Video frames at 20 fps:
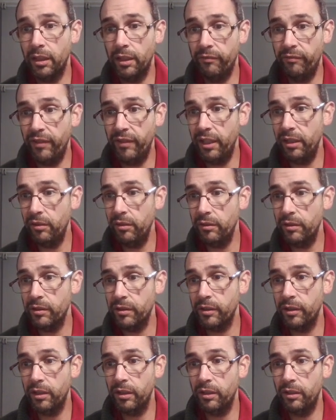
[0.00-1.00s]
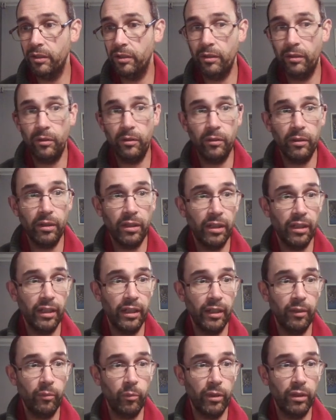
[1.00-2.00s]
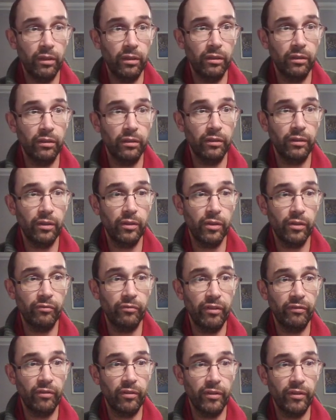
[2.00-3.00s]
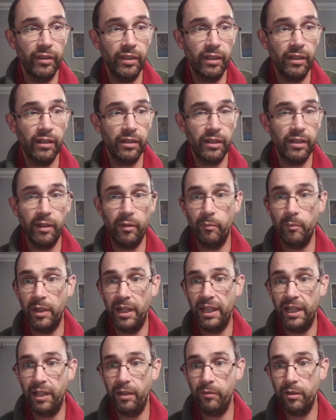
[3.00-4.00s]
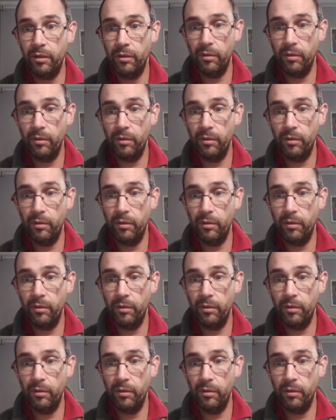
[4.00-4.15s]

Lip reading: Failed, so I will use a reroll on that because now I'm allowed.